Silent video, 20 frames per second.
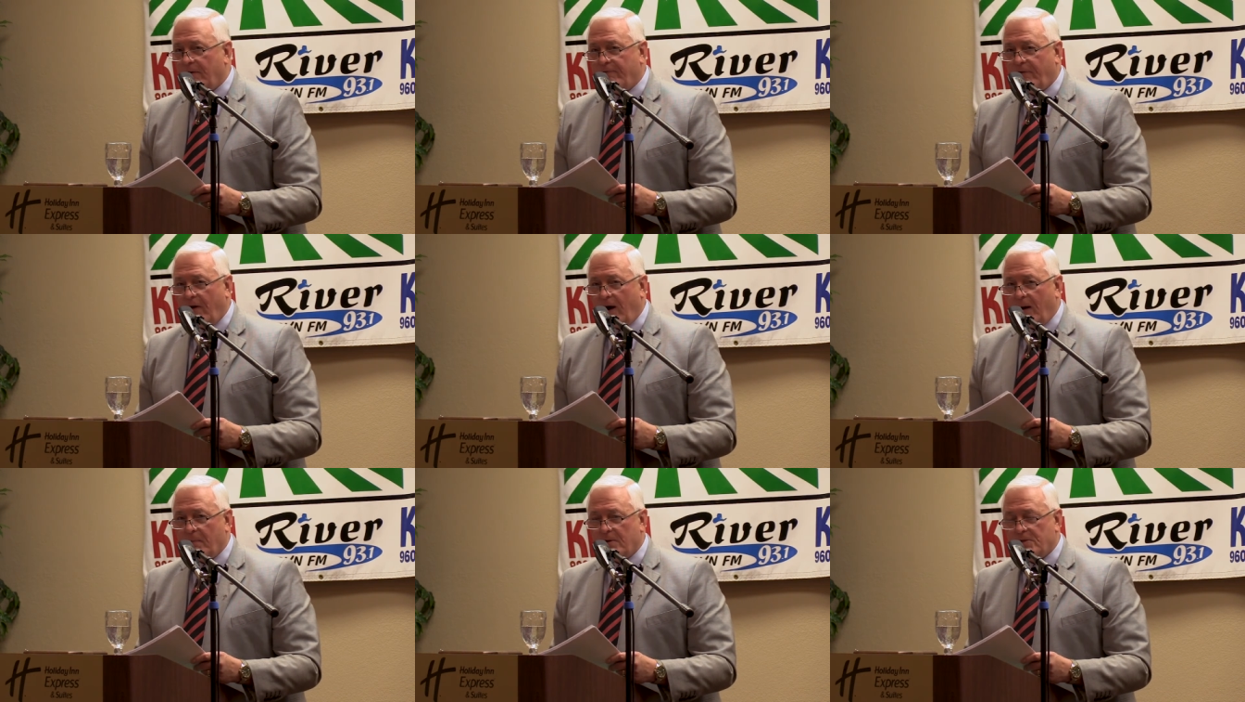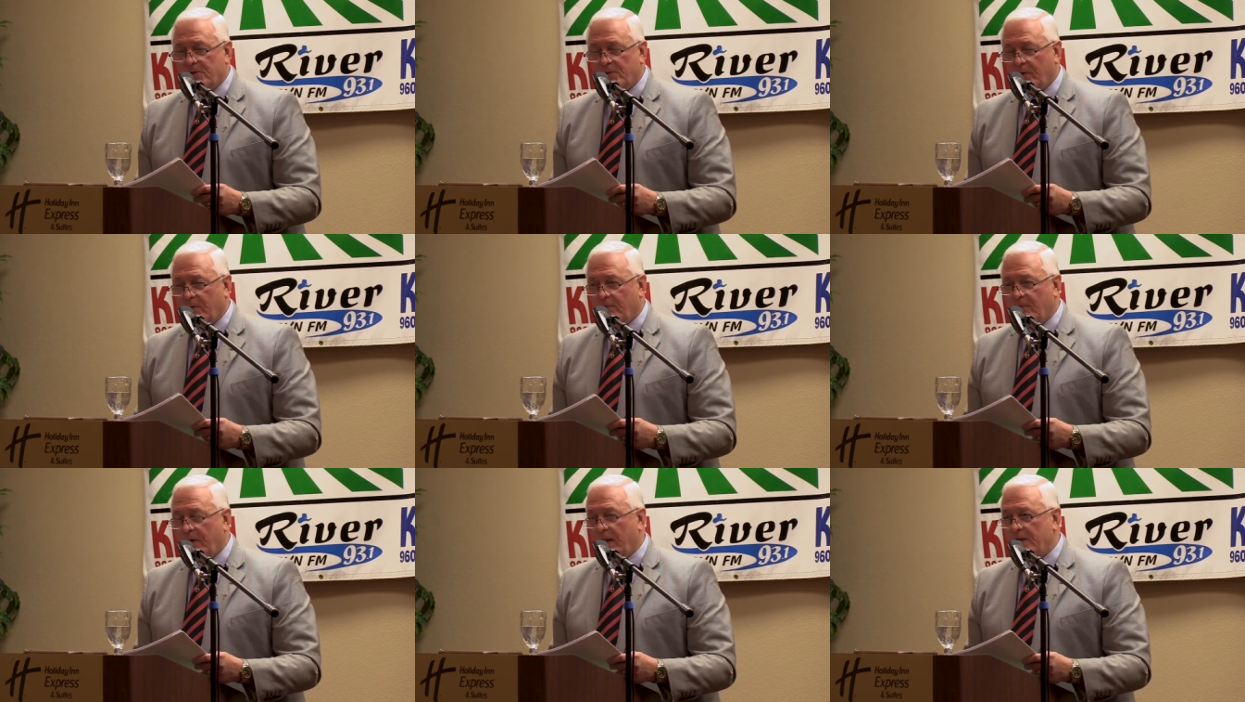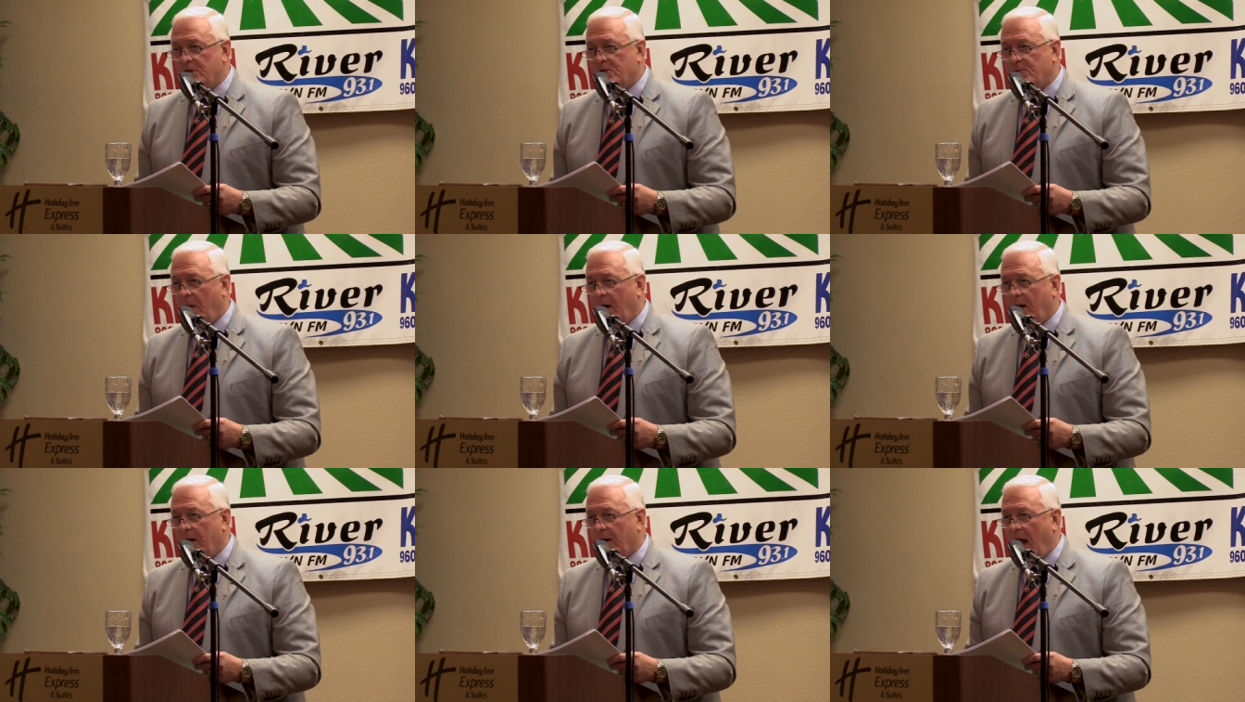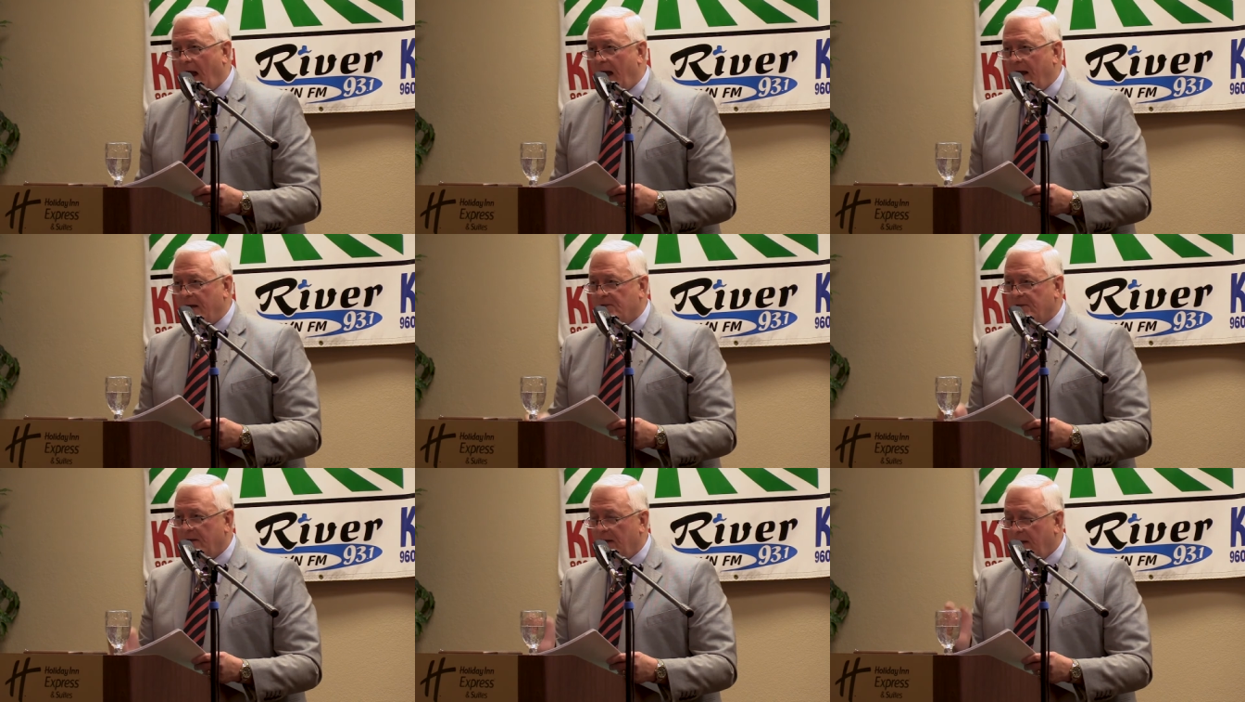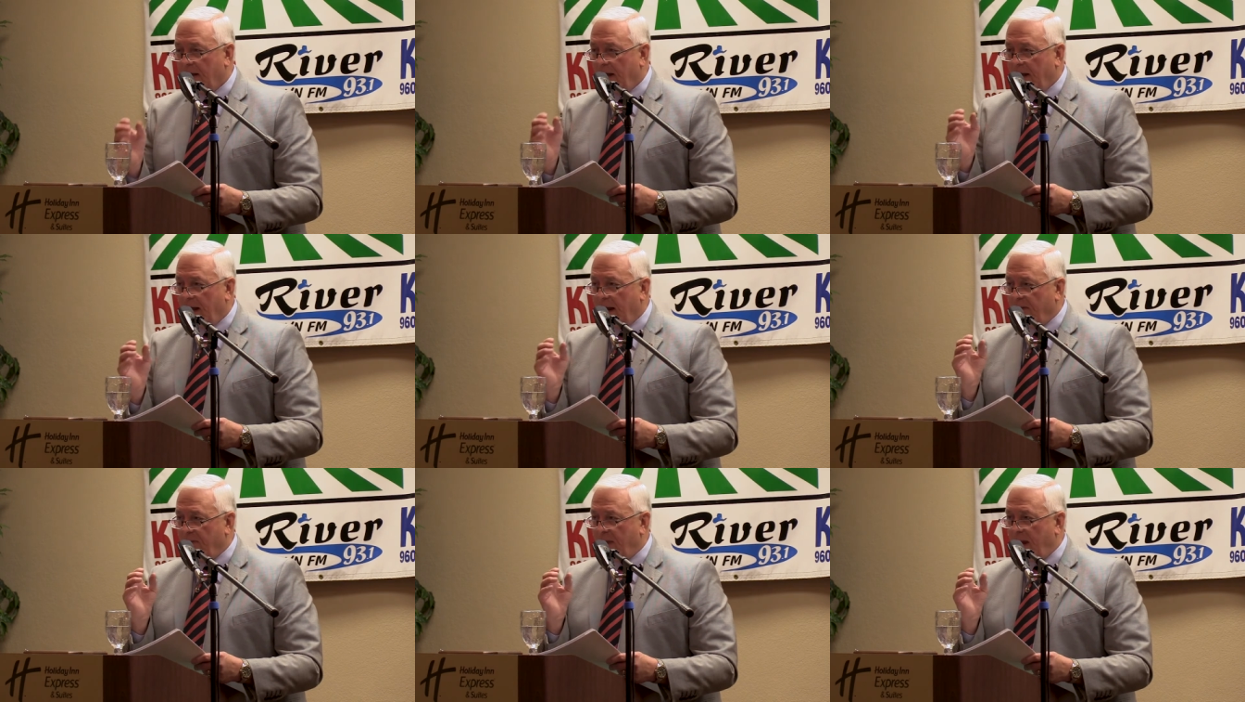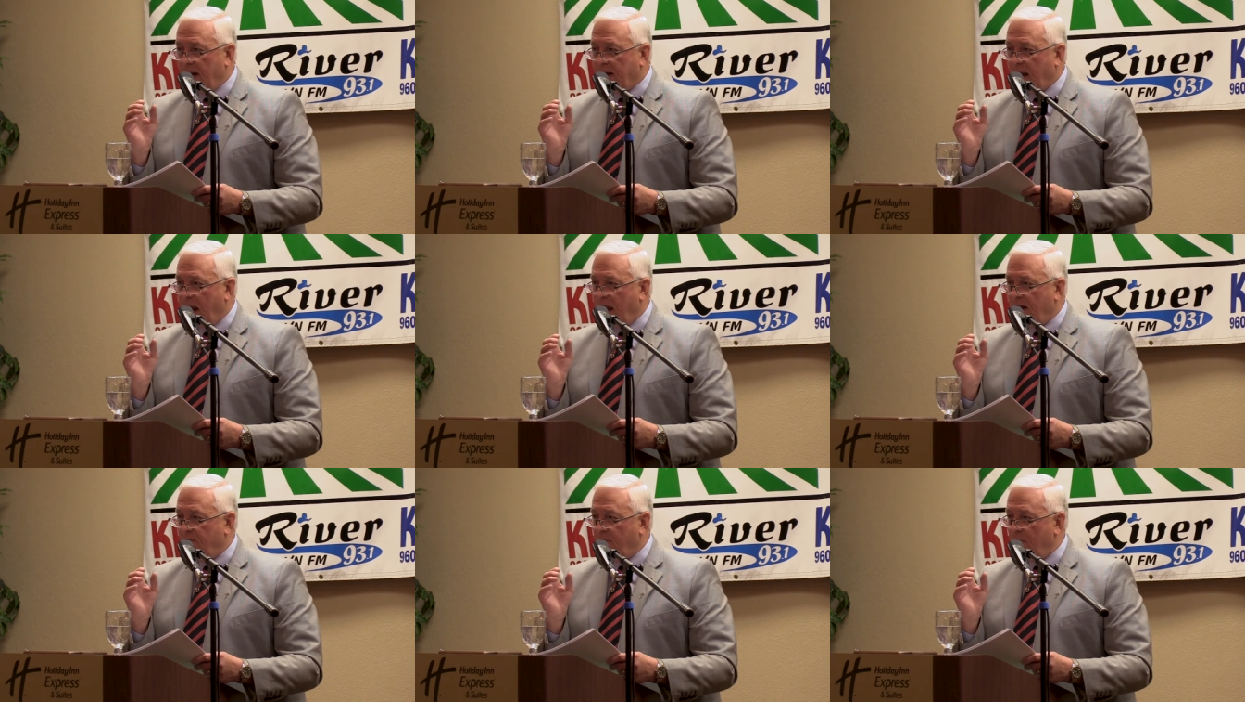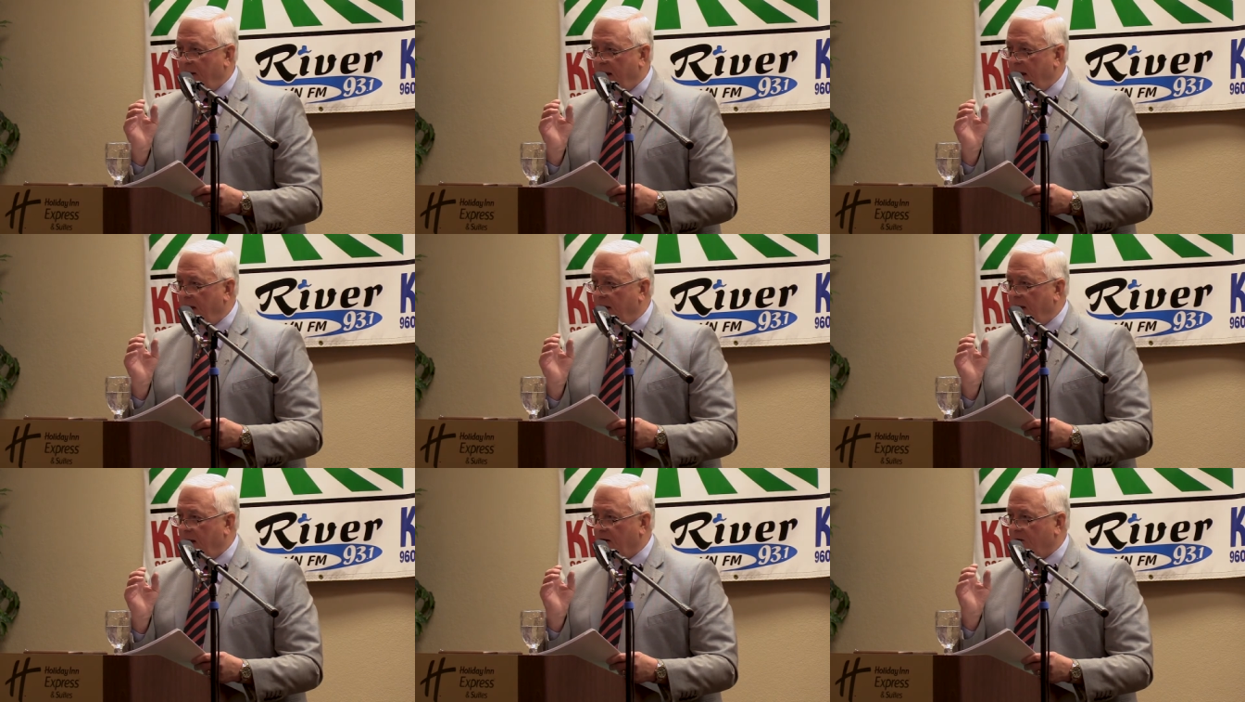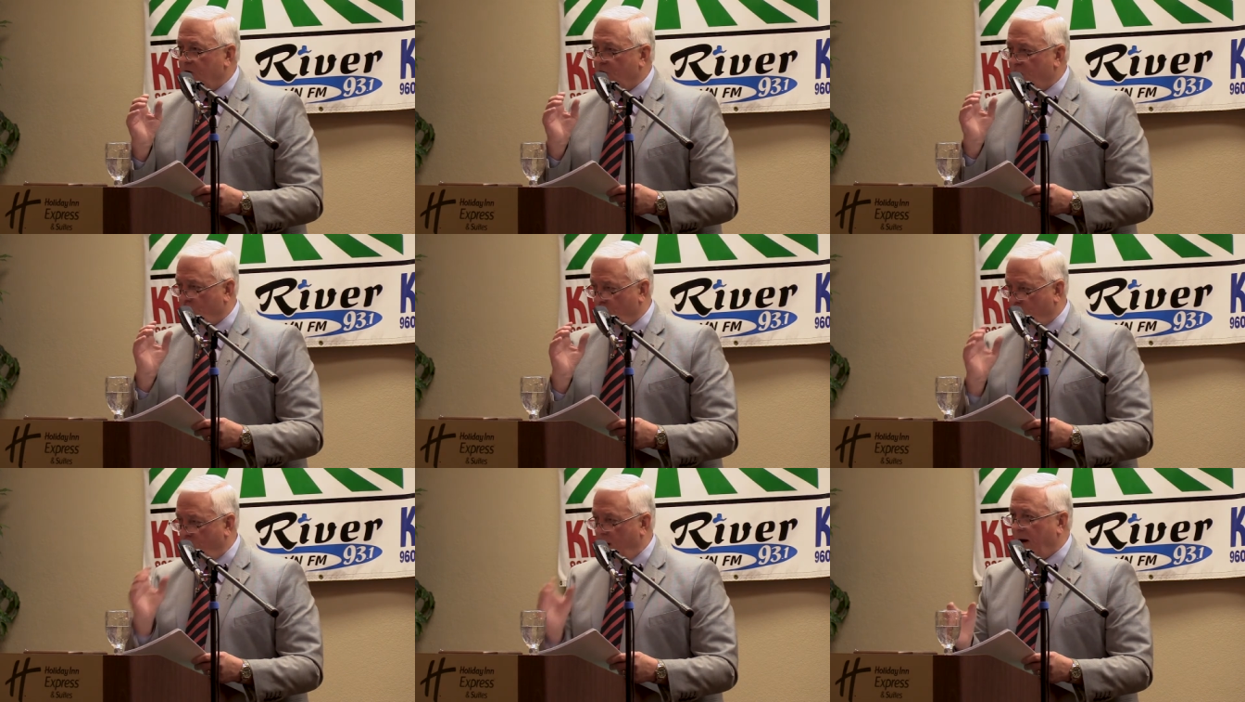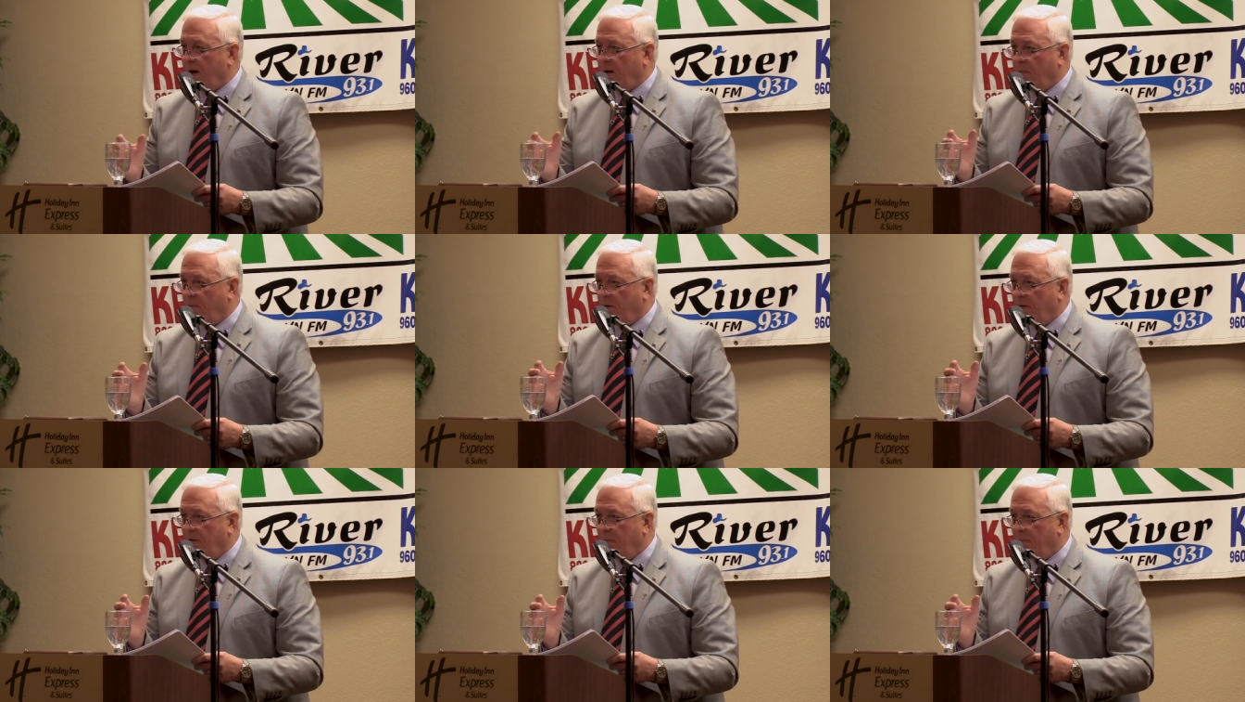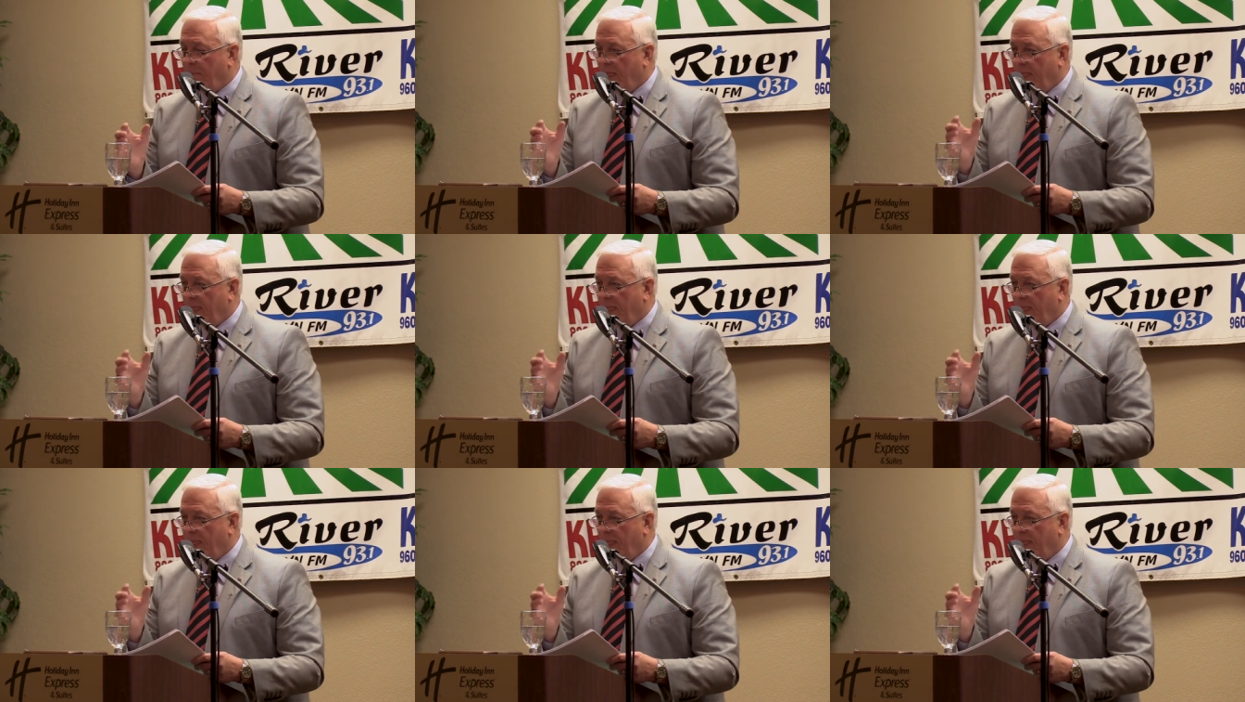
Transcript: farmers that were really smart guys, and they gave me an incredible,